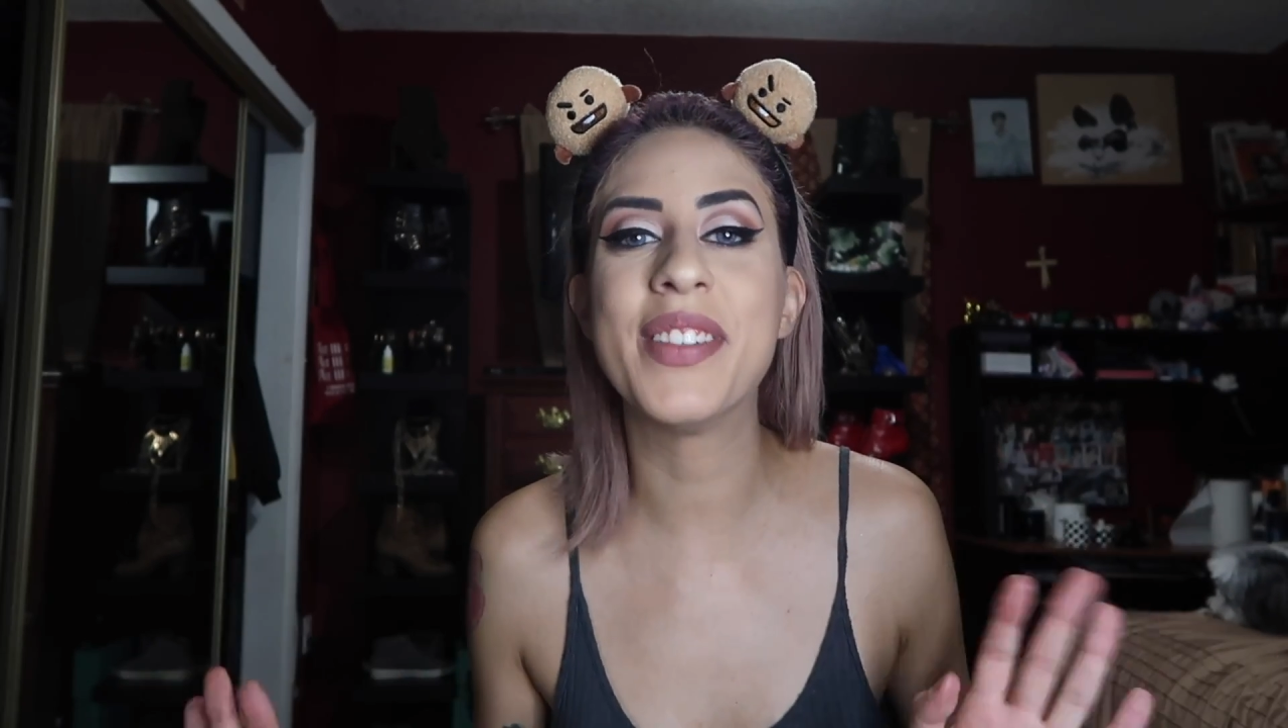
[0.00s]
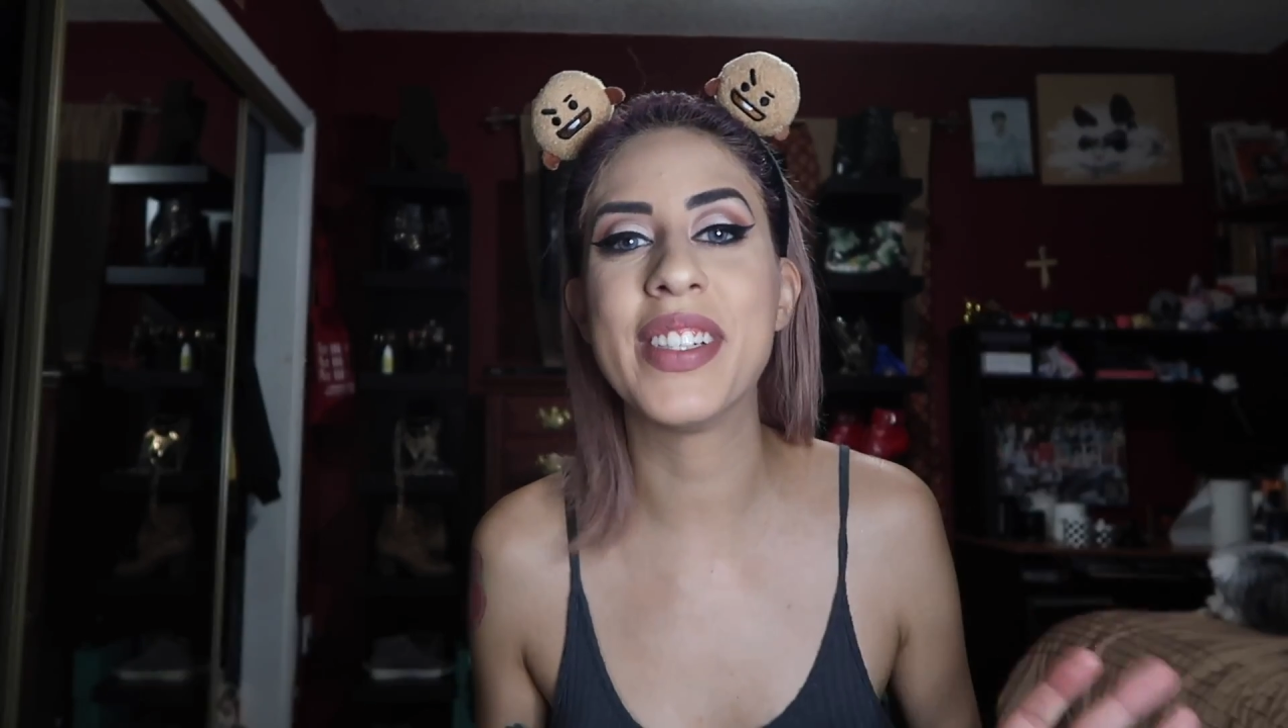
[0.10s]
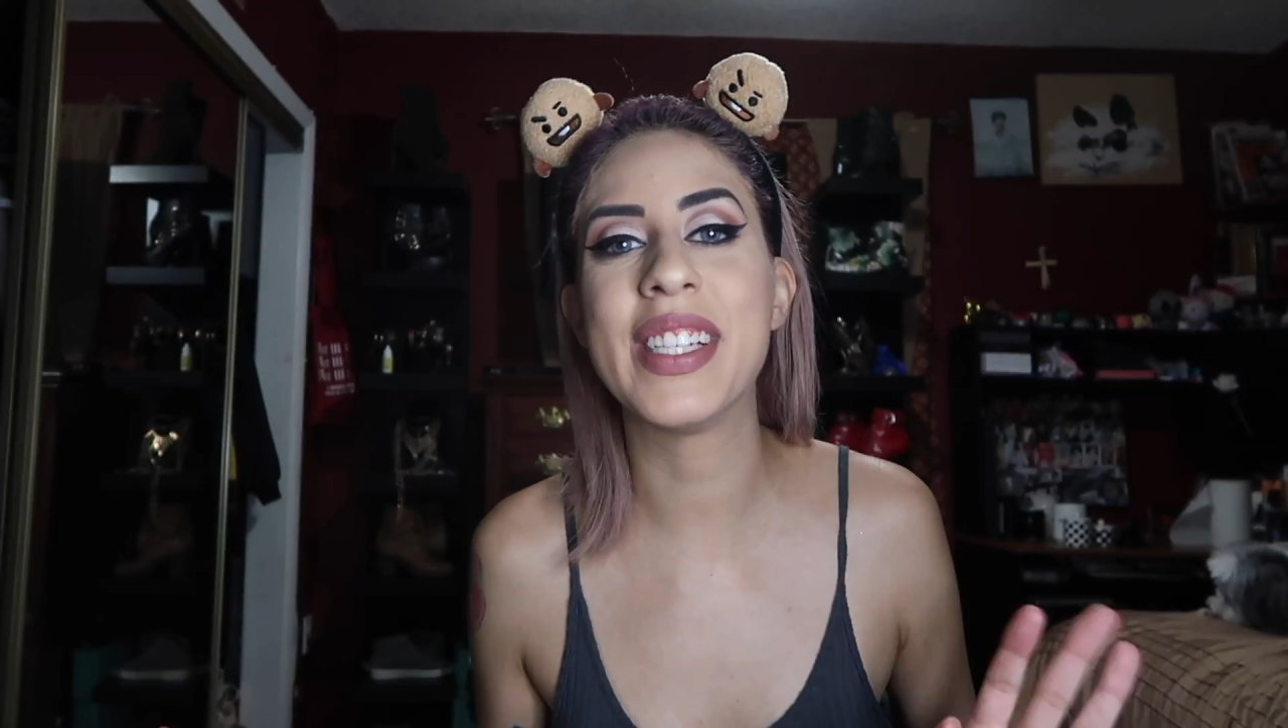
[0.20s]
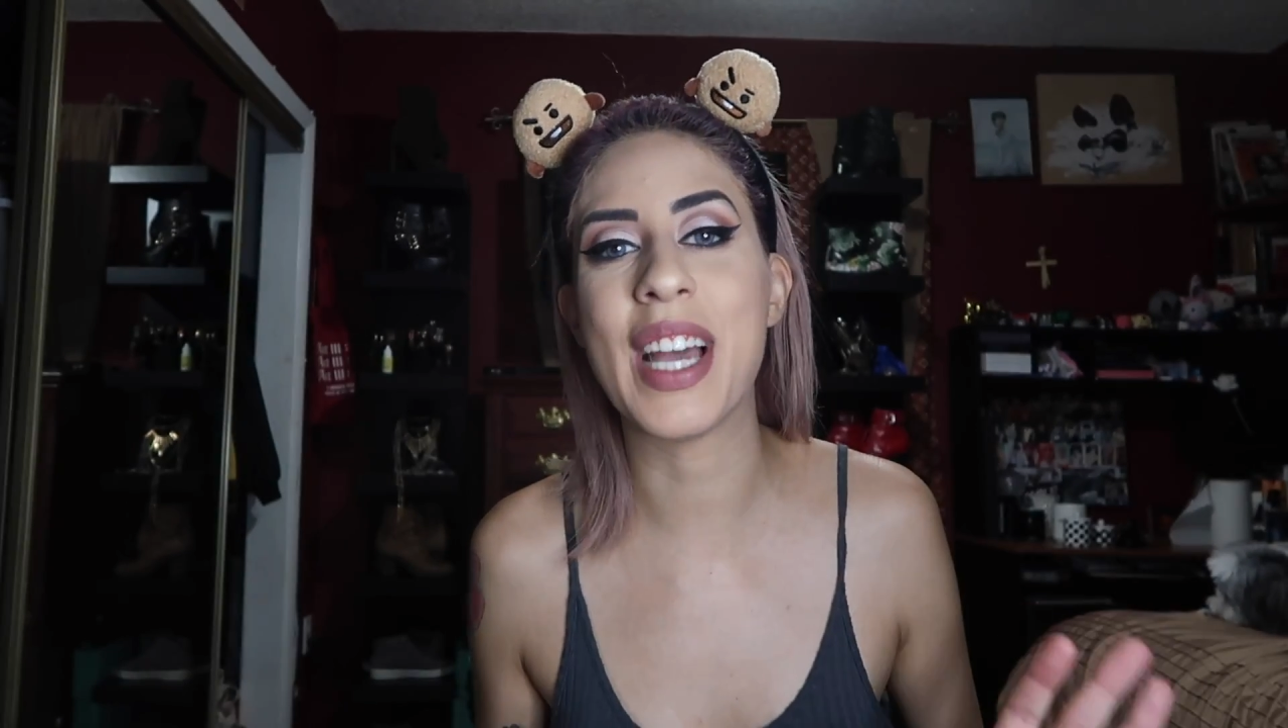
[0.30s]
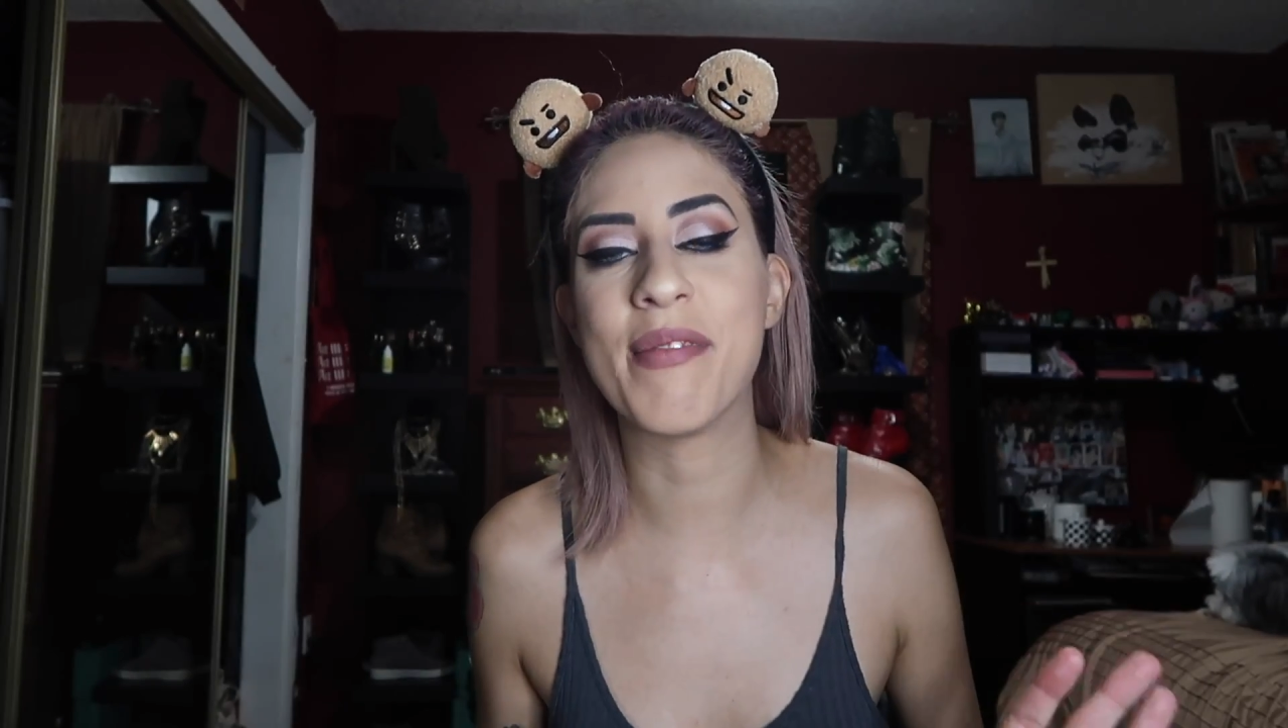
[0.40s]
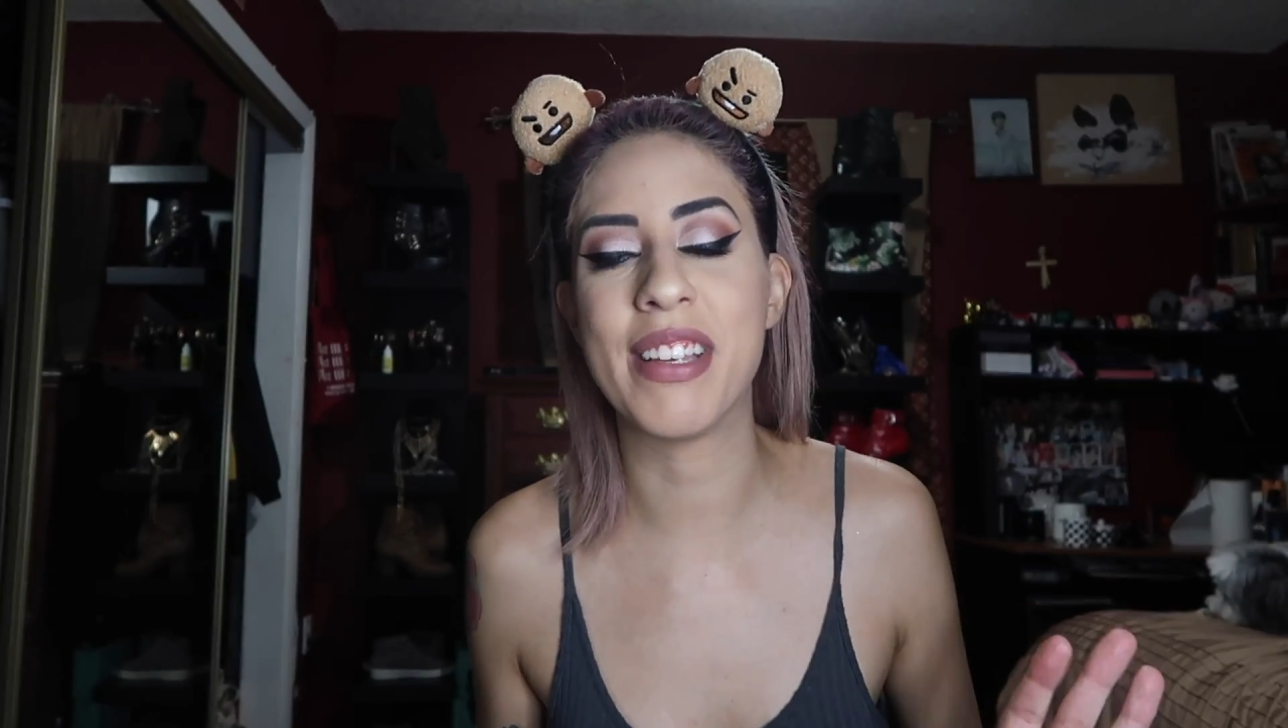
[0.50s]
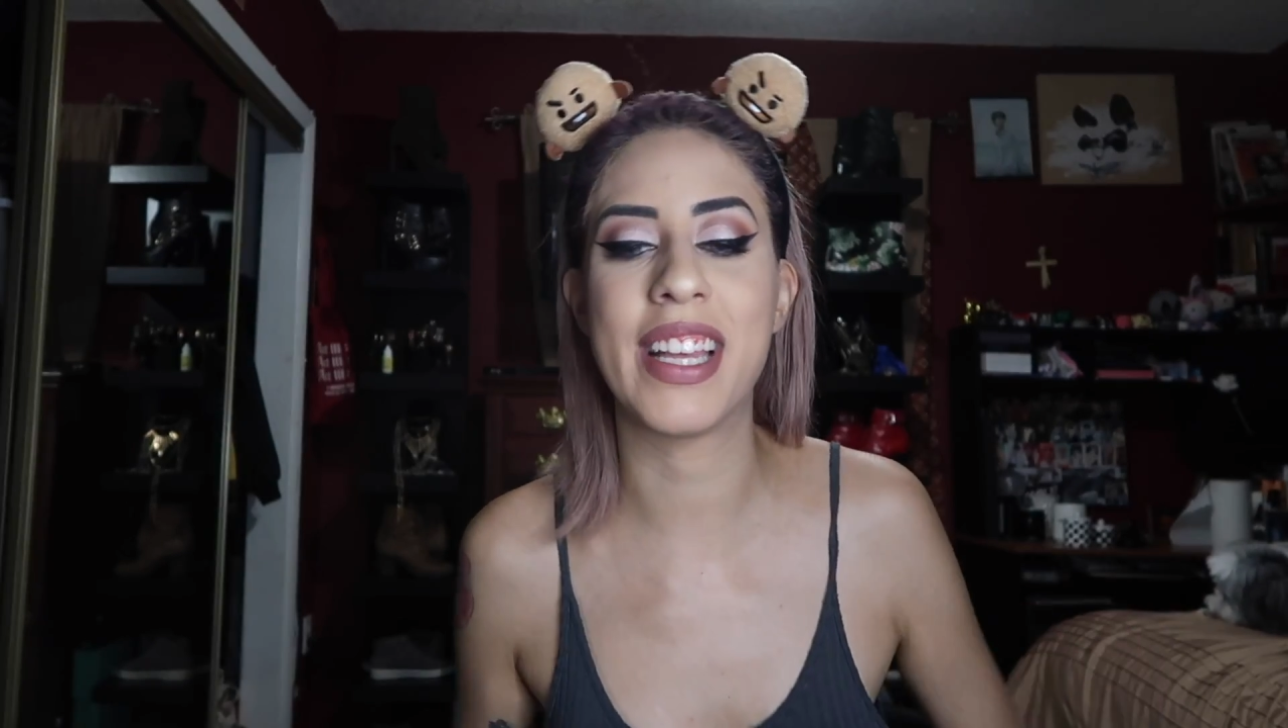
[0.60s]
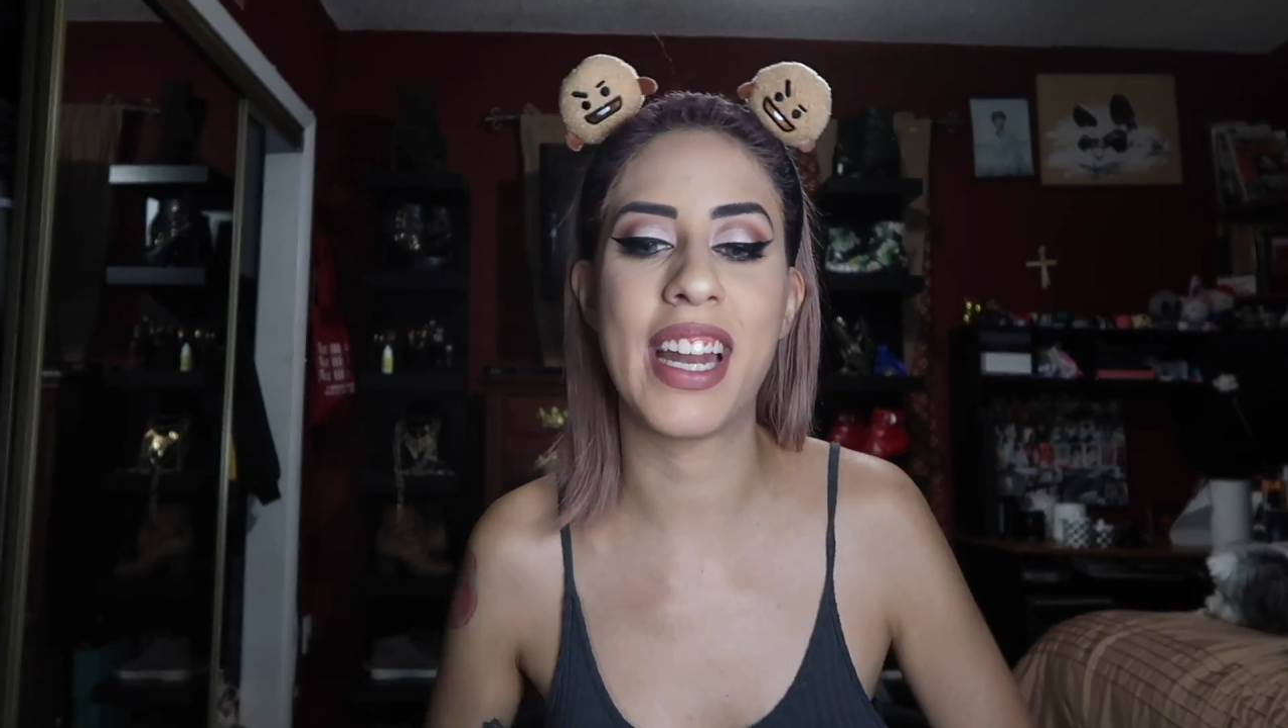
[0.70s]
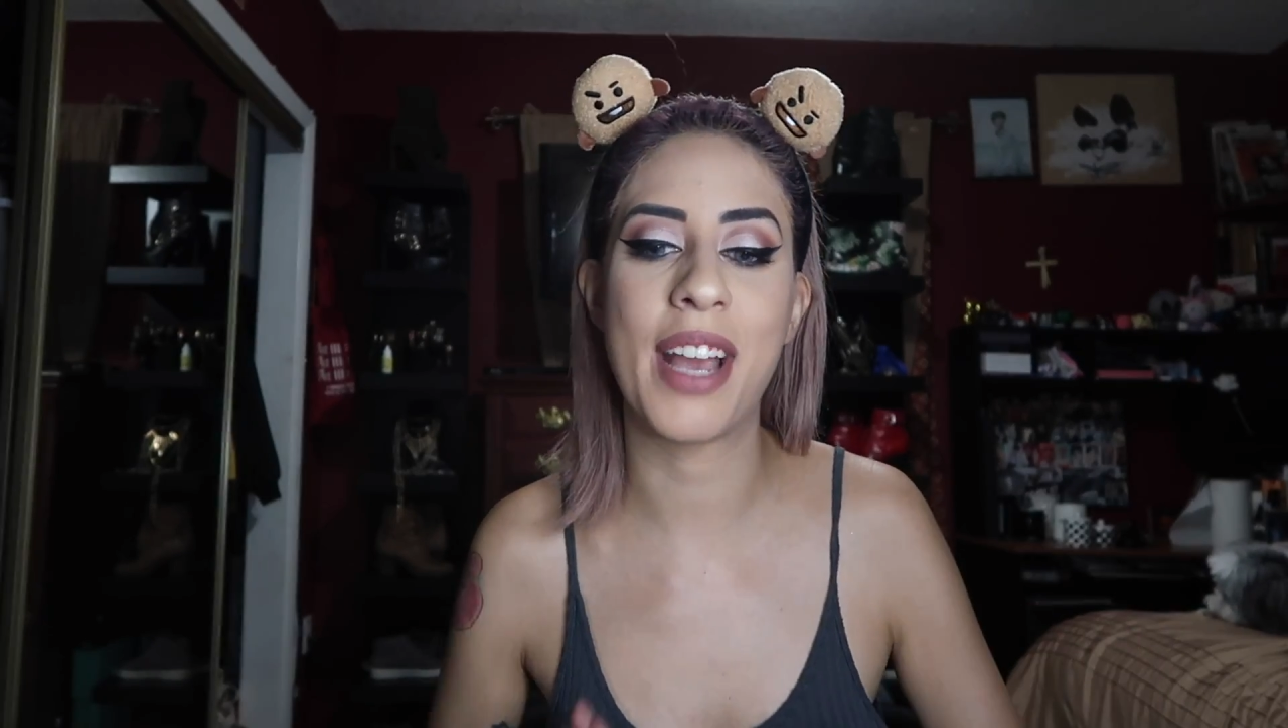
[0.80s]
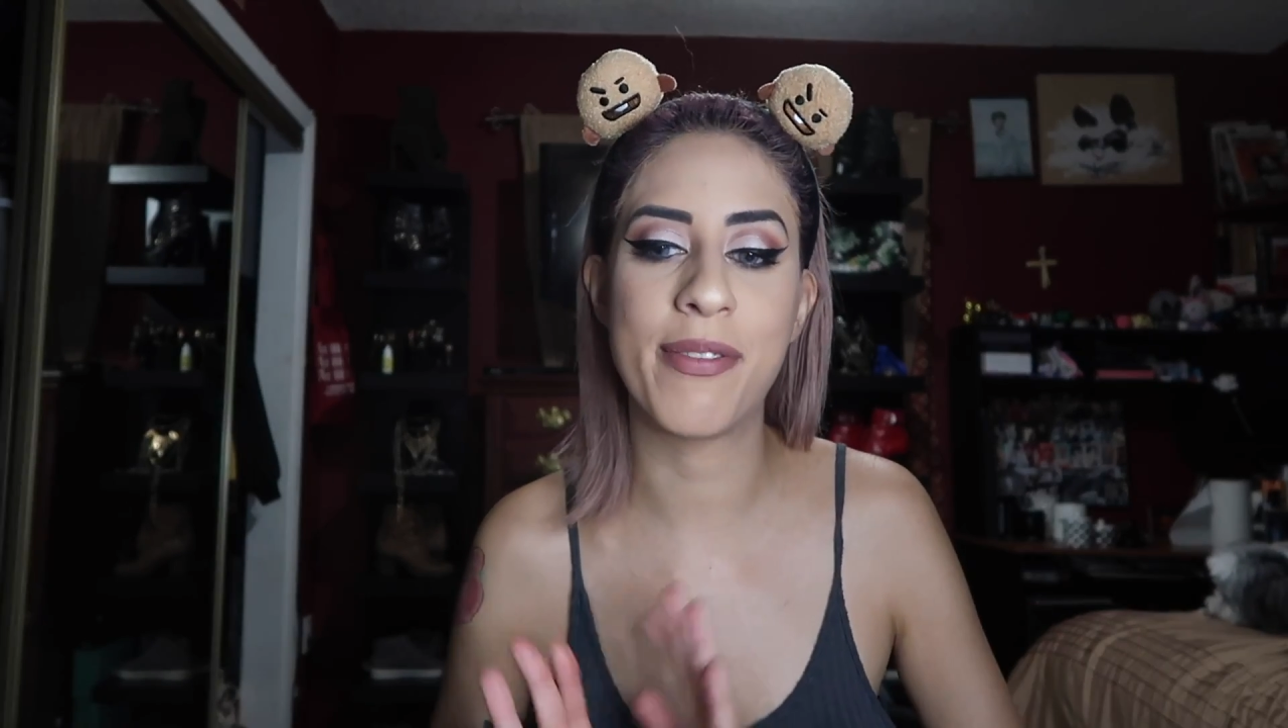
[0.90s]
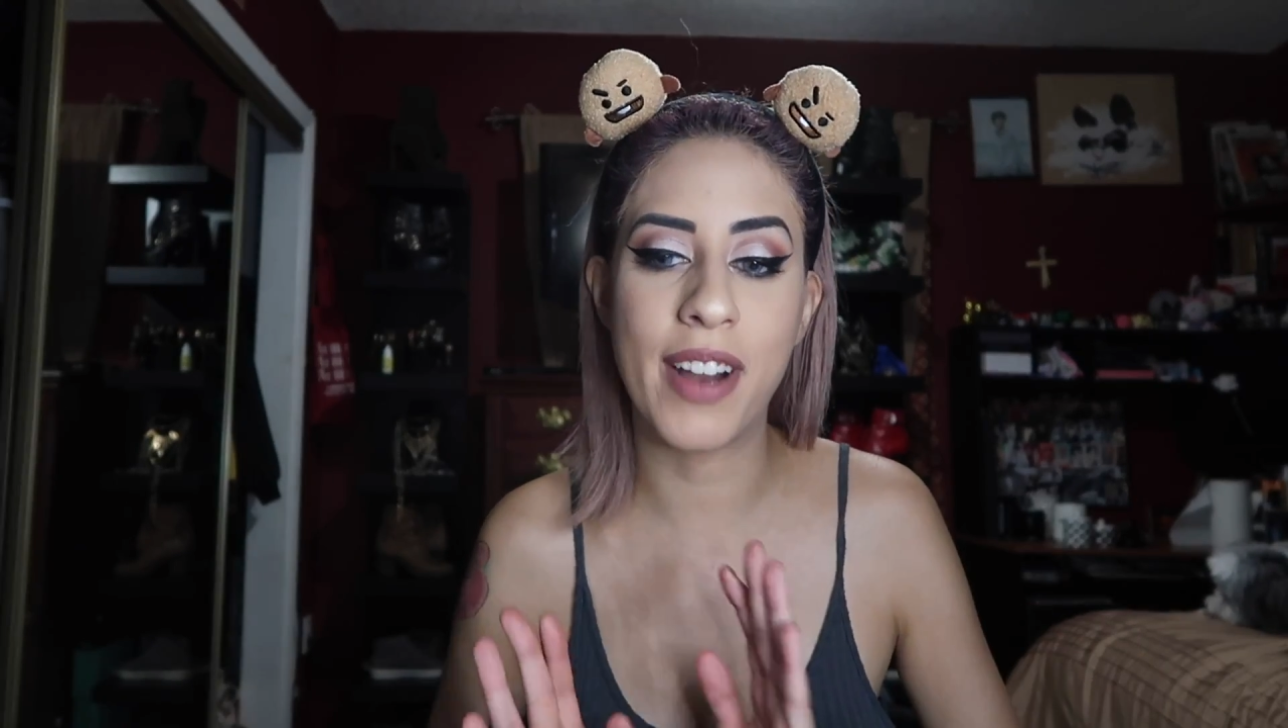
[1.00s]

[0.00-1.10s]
really happy that I